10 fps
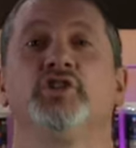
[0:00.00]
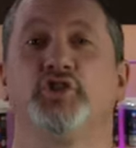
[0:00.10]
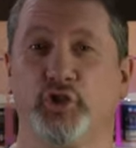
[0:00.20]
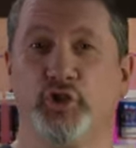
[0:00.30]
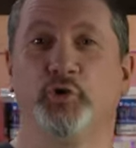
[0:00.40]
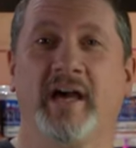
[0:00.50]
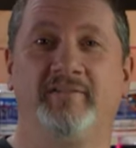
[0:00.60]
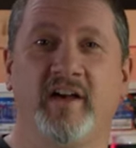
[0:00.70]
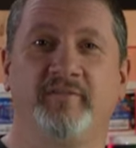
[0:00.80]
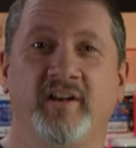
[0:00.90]
Do you have
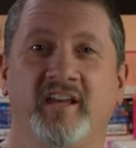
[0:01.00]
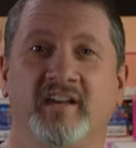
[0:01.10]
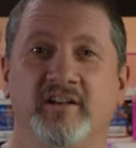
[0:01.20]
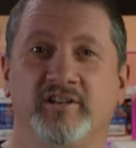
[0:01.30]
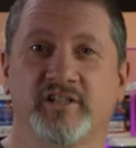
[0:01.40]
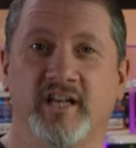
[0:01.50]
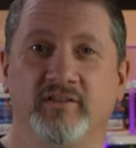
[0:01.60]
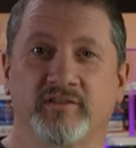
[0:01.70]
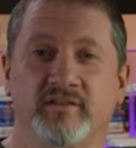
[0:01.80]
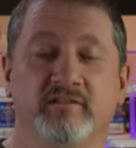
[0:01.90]
FN Ink on your
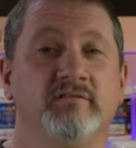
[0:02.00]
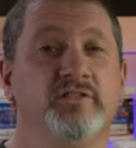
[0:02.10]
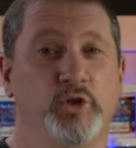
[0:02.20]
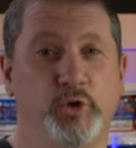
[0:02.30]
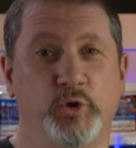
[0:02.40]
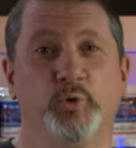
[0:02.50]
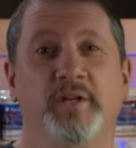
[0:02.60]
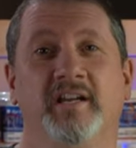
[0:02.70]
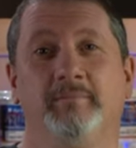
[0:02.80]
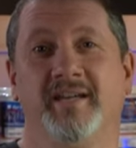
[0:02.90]
shelves? Do you
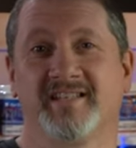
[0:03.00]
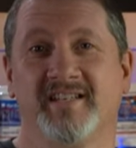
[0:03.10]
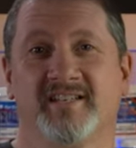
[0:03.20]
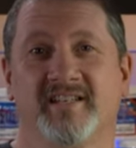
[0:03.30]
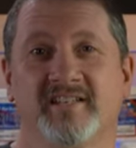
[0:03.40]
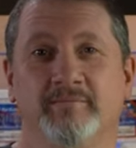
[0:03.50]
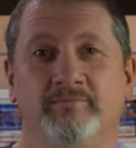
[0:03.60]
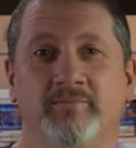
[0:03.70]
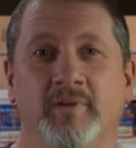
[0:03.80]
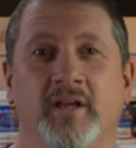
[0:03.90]
need a mixing system?
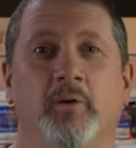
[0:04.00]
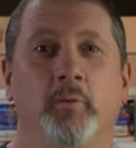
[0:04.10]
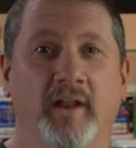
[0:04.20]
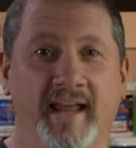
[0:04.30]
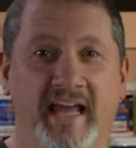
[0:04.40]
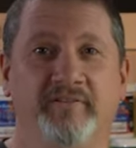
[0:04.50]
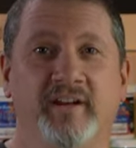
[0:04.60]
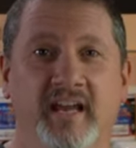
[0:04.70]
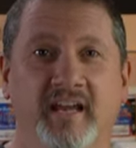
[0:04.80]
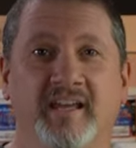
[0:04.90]
Well,
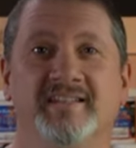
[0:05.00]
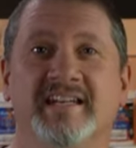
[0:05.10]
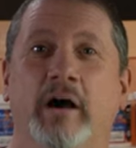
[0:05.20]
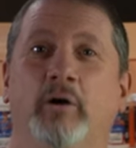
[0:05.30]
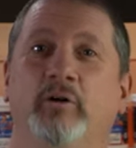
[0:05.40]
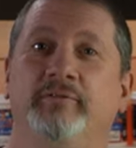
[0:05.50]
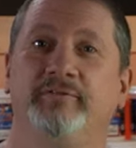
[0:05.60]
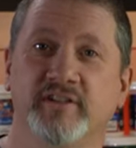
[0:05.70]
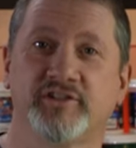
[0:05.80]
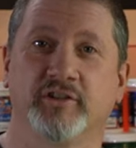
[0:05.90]
FN Ink is now
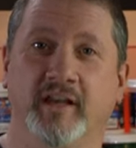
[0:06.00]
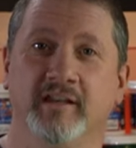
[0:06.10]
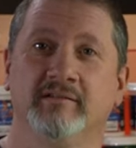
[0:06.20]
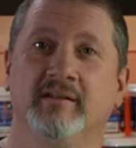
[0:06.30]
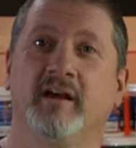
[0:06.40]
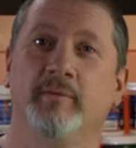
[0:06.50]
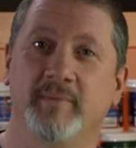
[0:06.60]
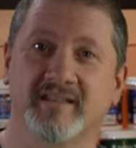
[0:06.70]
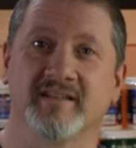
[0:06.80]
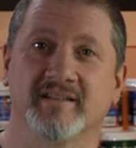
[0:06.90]
officially a
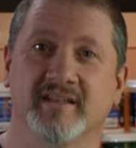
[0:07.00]
mixing